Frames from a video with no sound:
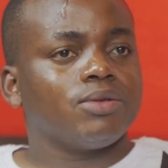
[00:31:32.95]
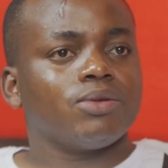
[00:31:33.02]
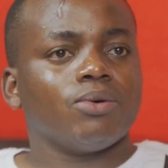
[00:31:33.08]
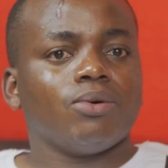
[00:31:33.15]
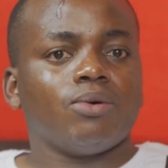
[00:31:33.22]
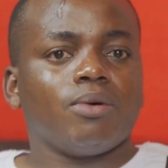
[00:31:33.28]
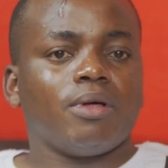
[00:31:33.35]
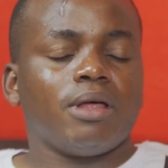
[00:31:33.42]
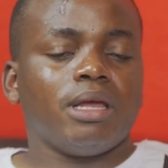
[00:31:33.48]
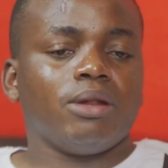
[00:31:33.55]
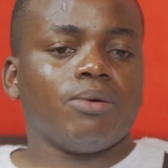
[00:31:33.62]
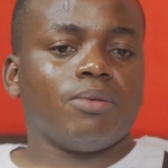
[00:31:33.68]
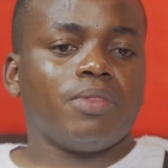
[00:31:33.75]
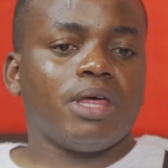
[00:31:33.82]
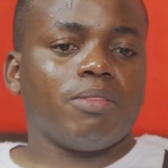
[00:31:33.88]
So,
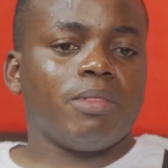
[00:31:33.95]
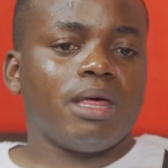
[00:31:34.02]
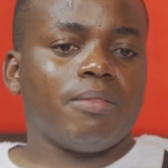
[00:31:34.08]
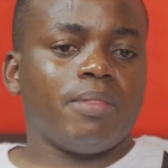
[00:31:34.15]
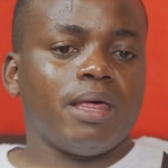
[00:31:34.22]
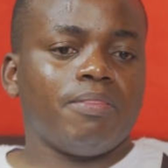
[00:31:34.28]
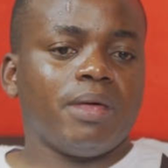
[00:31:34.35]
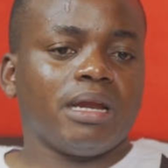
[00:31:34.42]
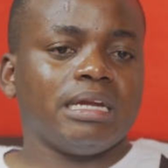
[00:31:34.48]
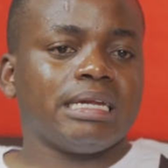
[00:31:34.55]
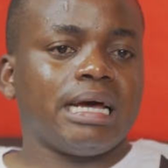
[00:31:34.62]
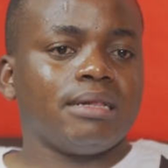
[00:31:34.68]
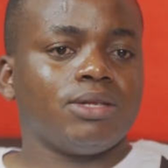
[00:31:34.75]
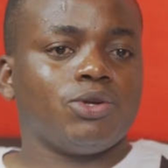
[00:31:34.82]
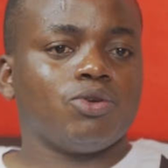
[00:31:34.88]
the
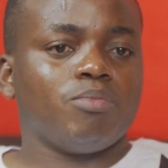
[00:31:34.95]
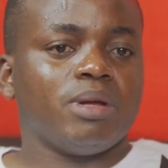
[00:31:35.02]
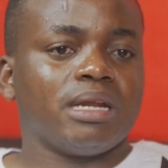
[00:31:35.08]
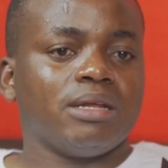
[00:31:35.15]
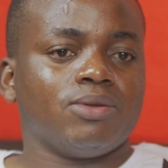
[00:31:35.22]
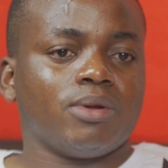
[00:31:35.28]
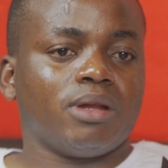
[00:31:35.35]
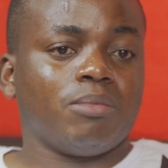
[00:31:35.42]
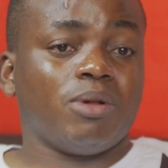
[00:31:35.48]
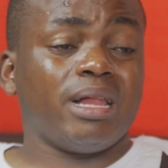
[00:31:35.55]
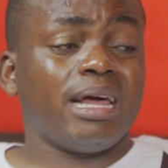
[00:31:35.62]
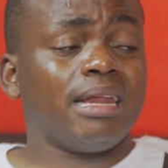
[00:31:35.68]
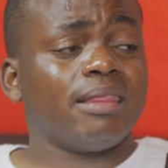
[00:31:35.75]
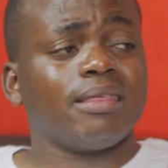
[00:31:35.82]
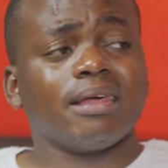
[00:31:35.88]
returns should be
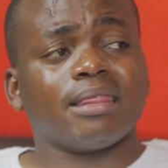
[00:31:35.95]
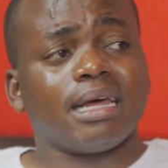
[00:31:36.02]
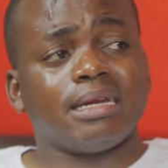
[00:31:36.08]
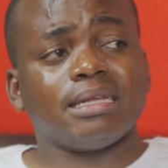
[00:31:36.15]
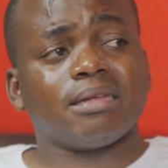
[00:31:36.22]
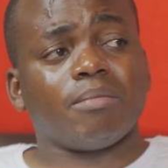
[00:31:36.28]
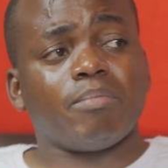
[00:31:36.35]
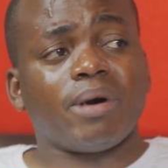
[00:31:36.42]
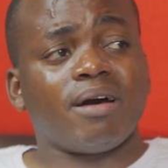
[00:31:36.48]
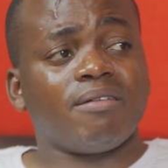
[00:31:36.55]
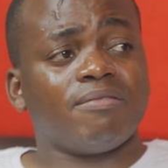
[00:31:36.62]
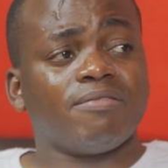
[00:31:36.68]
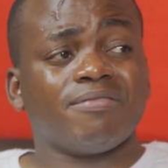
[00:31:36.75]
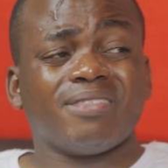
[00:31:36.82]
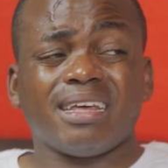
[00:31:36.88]
reasonable. Anything that is
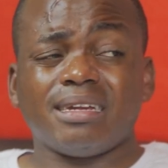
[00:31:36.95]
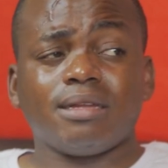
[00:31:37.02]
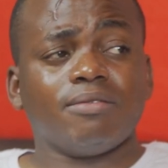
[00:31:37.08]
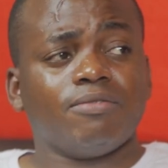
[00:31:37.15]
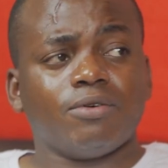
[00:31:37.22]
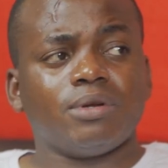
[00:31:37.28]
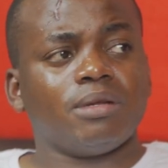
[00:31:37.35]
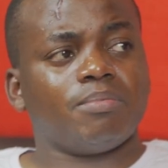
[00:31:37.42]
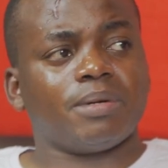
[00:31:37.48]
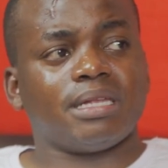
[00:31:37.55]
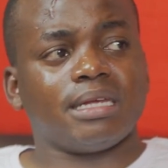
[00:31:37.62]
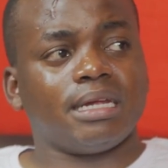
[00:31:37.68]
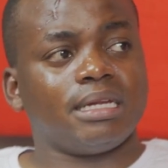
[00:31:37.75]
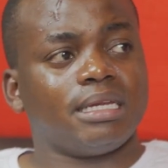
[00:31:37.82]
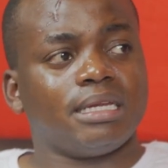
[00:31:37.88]
above
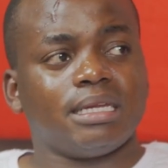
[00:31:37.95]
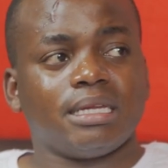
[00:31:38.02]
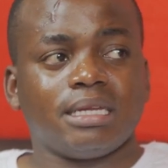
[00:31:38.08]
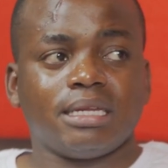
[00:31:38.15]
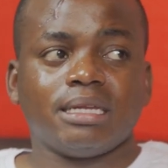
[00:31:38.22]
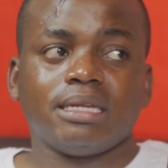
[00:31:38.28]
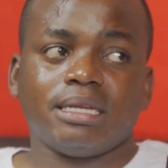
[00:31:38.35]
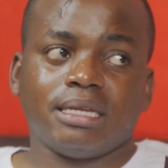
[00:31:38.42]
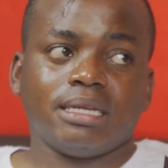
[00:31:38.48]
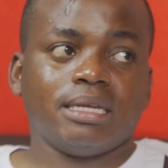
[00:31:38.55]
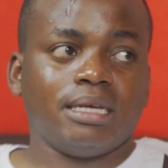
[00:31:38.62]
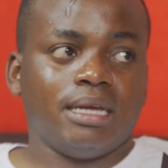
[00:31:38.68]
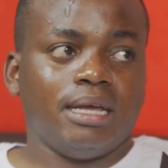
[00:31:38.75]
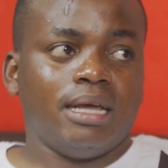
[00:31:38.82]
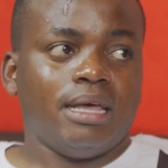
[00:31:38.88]

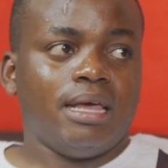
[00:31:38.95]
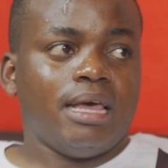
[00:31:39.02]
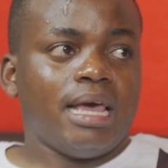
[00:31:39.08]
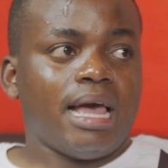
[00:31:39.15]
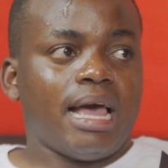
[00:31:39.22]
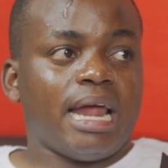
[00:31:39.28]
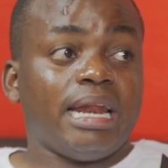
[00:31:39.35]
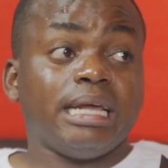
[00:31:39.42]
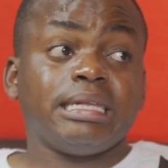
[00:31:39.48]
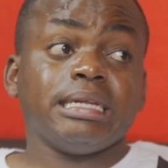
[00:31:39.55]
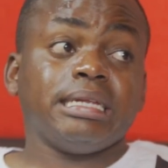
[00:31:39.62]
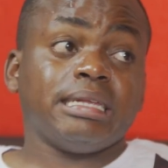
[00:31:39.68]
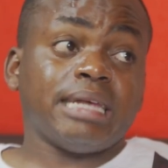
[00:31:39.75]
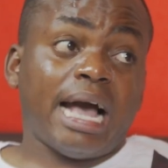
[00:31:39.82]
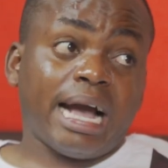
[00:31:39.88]
30-40%,
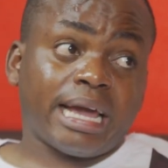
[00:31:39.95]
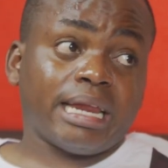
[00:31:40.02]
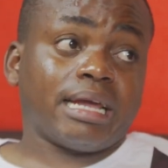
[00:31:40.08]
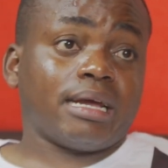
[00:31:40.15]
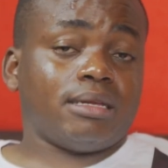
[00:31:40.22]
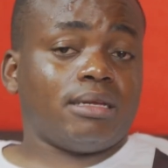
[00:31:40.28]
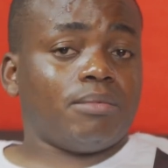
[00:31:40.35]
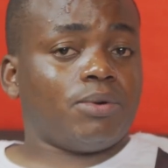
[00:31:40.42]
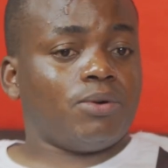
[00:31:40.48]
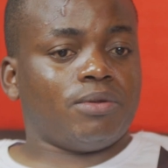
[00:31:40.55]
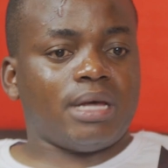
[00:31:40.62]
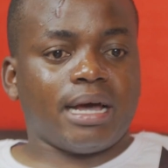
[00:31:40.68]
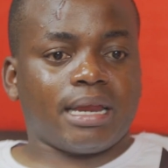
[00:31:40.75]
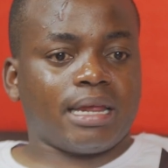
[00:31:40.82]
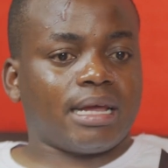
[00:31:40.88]
unless it is agriculture,
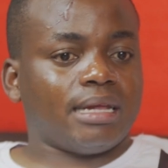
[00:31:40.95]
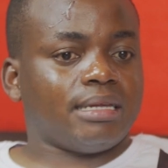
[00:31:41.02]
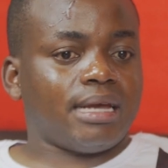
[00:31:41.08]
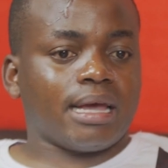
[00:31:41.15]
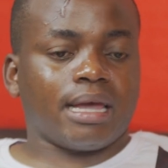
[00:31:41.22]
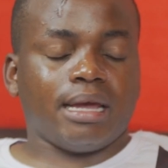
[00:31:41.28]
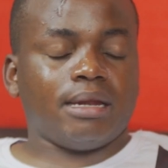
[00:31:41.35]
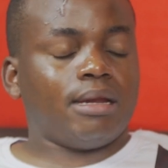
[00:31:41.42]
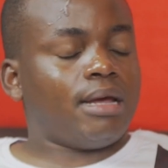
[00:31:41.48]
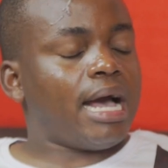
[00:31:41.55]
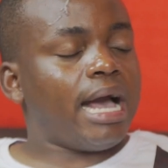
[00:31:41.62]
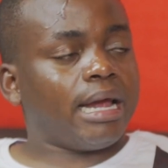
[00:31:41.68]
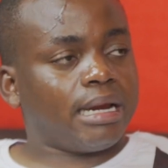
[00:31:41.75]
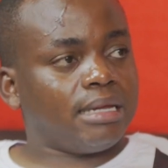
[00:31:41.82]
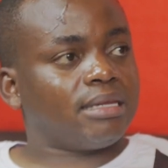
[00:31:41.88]
because agriculture,
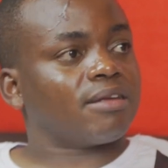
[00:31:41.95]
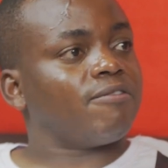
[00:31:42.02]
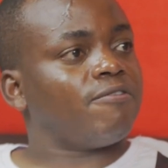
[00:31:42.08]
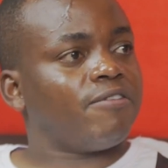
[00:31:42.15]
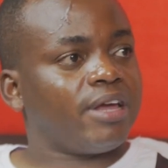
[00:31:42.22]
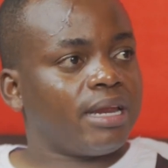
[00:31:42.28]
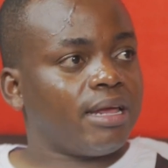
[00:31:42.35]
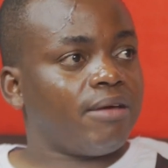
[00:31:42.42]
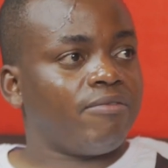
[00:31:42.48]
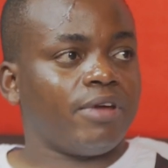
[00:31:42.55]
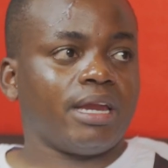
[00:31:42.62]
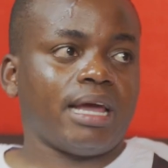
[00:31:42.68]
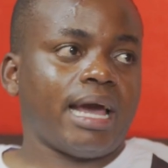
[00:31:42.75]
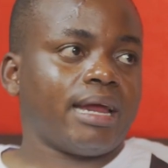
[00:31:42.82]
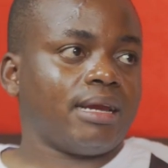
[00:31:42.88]
again, high risk, very,
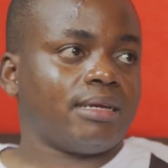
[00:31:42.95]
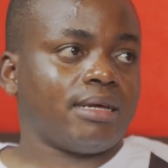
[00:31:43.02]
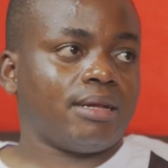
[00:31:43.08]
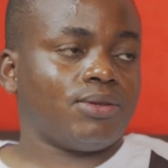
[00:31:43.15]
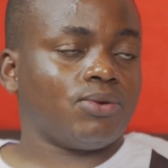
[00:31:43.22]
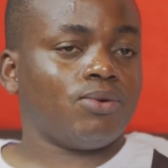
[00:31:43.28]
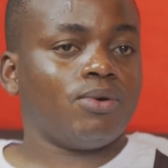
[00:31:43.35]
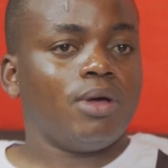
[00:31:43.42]
very high return.